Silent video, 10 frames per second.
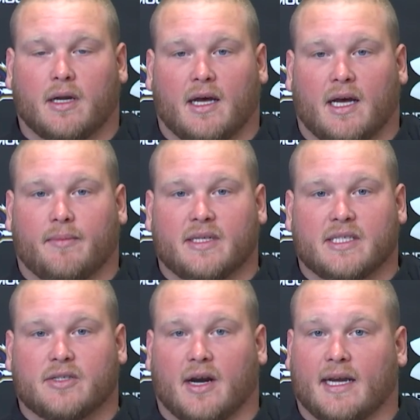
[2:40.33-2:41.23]
and
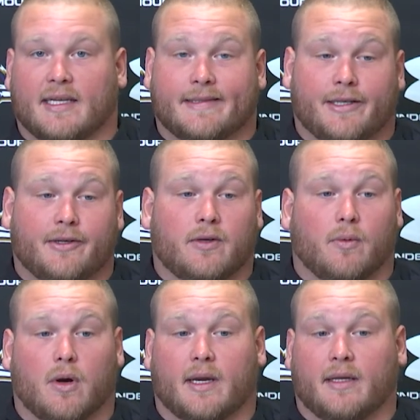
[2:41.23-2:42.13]
just trying to continue to
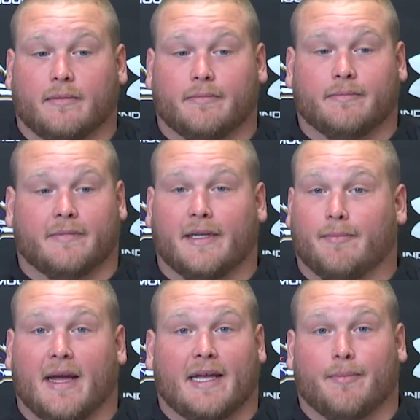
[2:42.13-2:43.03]
work and
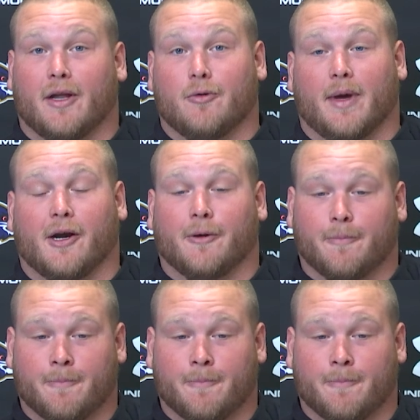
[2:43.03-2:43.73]
make it better and better.